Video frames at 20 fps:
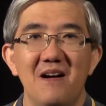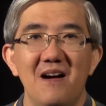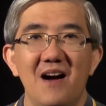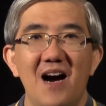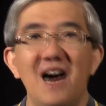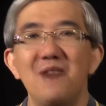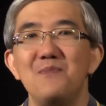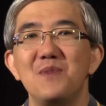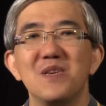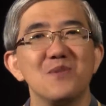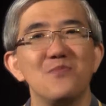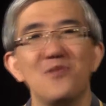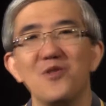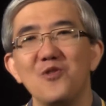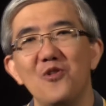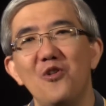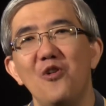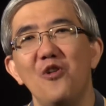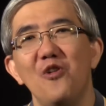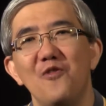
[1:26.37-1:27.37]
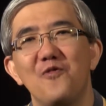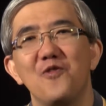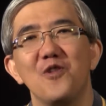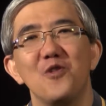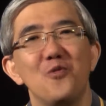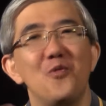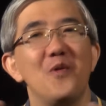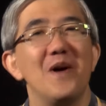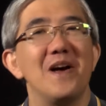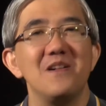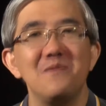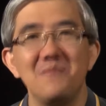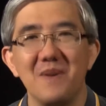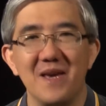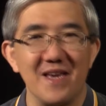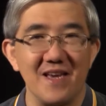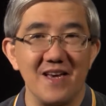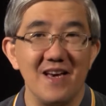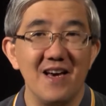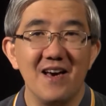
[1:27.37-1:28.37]
how much more
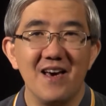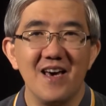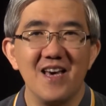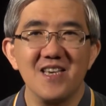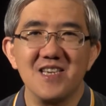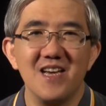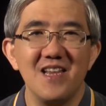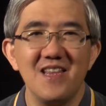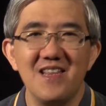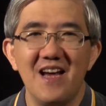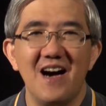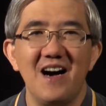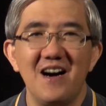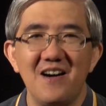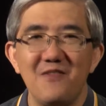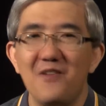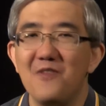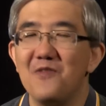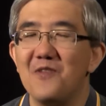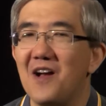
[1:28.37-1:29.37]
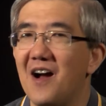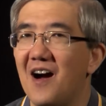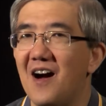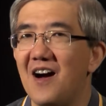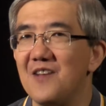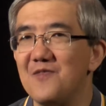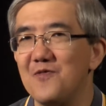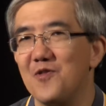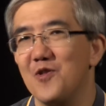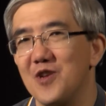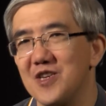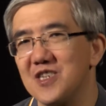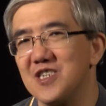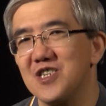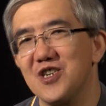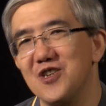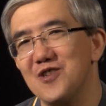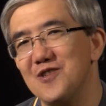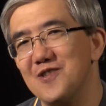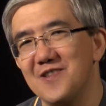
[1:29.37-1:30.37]
overwhelming is the love of God for his
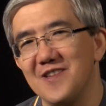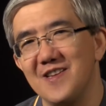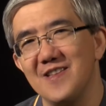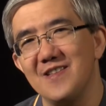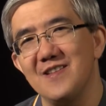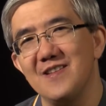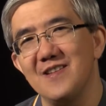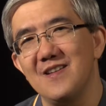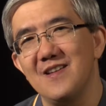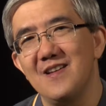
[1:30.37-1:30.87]
children